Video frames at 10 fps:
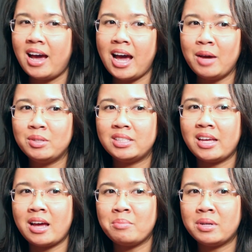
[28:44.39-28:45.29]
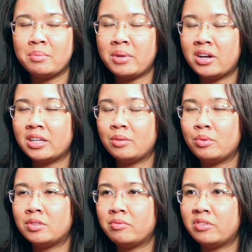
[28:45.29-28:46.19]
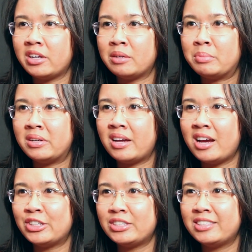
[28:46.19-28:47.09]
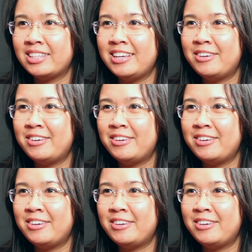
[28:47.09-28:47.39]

I would say I'm an American with some flair and panache.